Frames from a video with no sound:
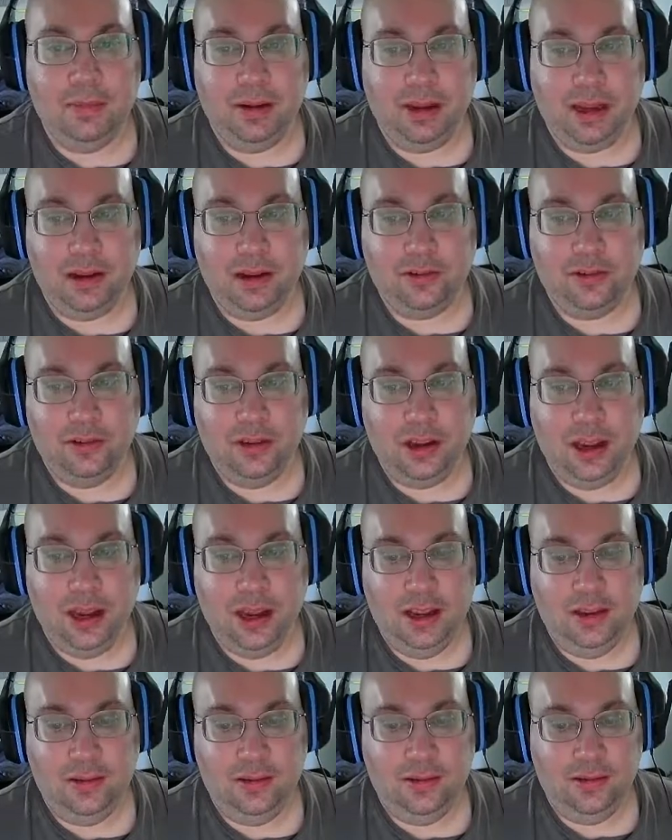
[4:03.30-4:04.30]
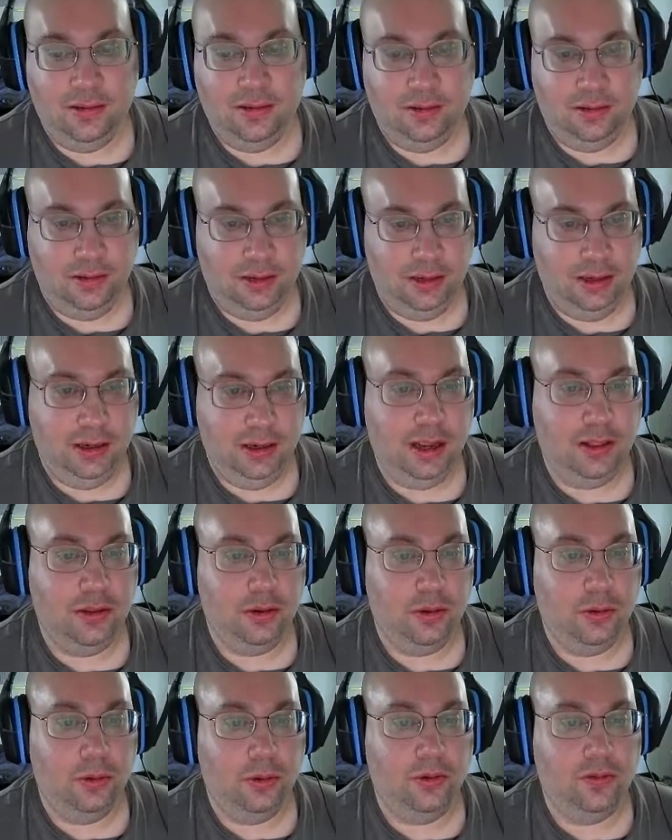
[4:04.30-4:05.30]
exercise can get the
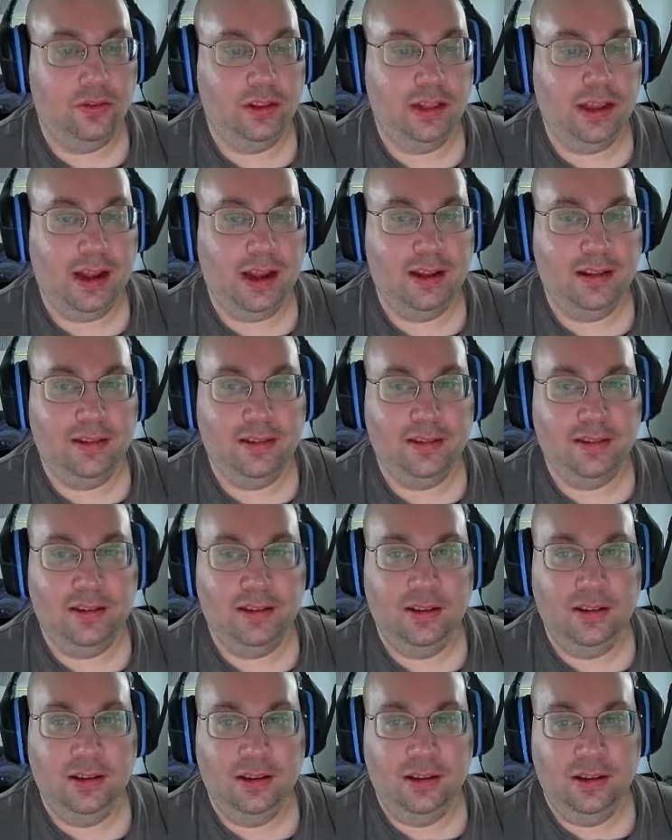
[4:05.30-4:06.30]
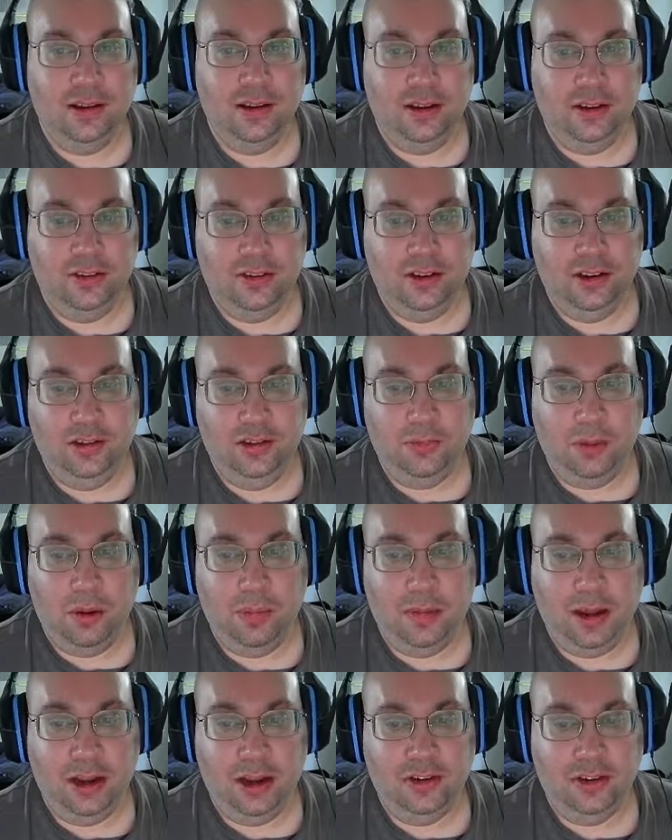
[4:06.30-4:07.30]
gold for that. Cheese ball
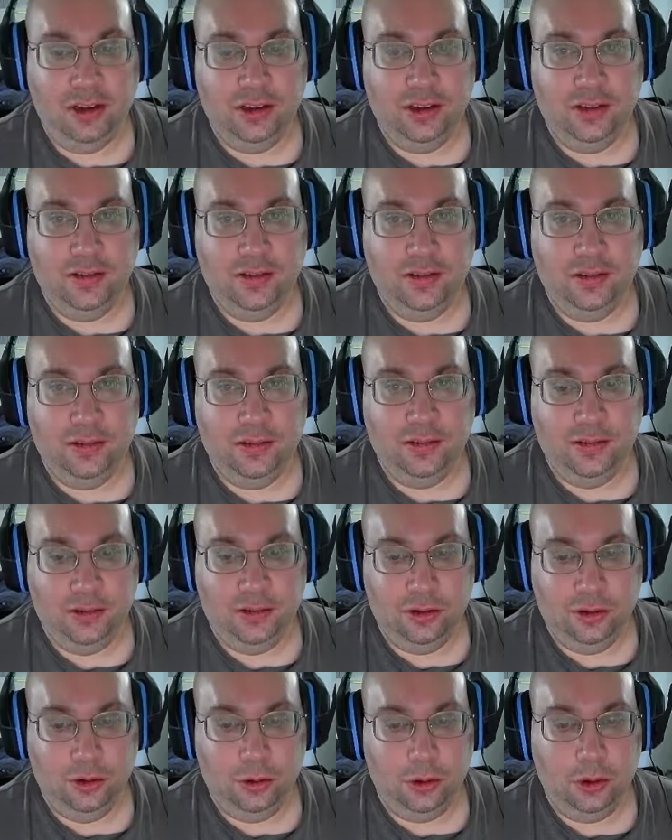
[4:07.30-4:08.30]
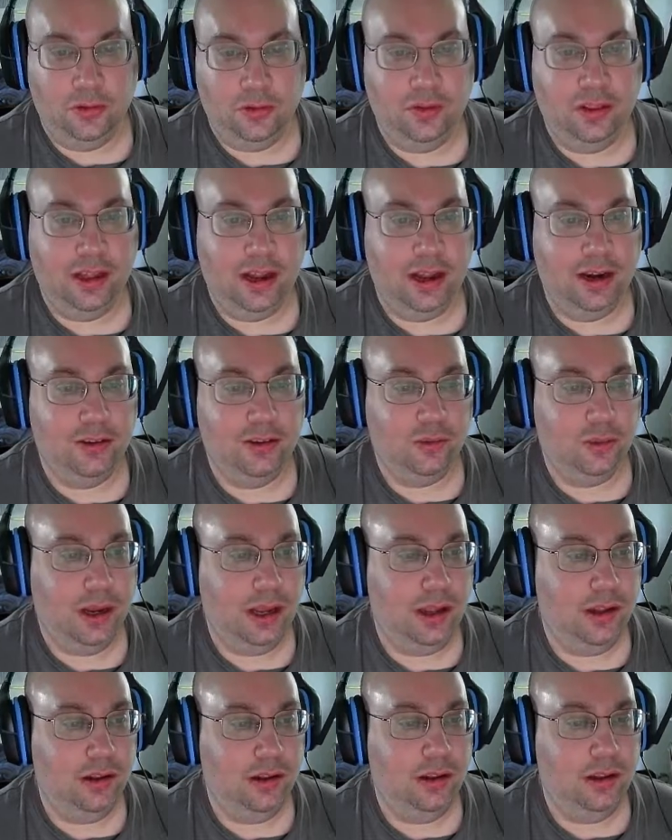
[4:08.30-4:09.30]
matches, gold for that as
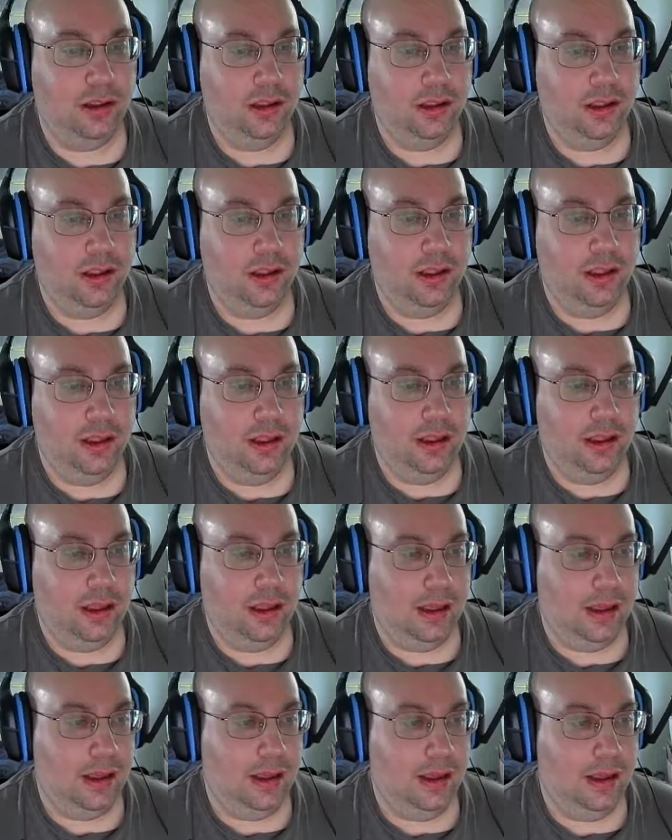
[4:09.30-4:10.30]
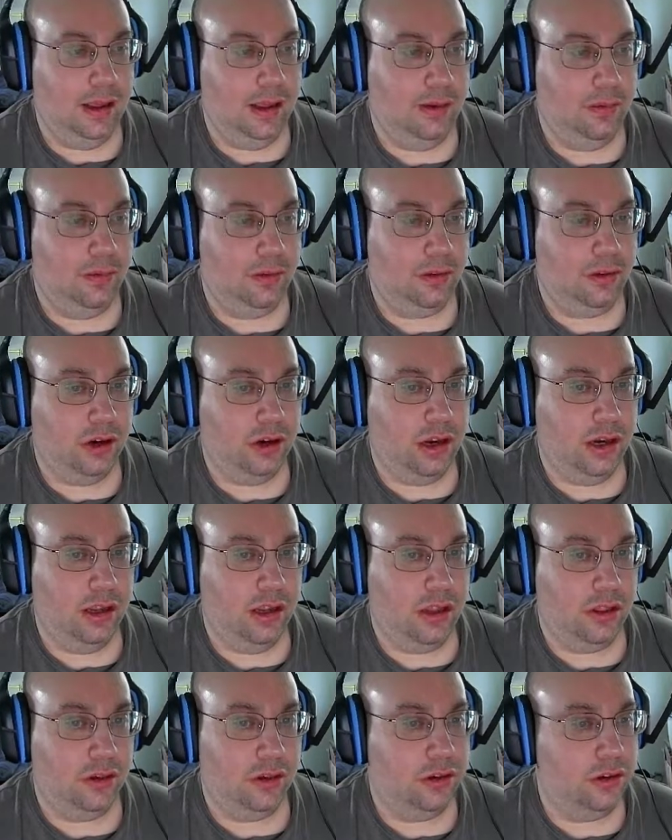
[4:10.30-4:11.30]
well. And were there any
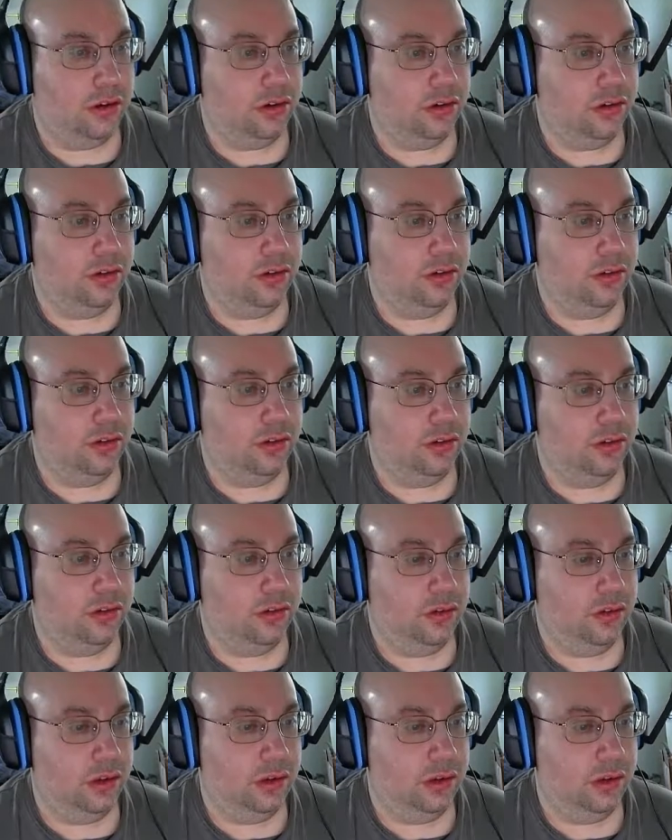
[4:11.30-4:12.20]
others?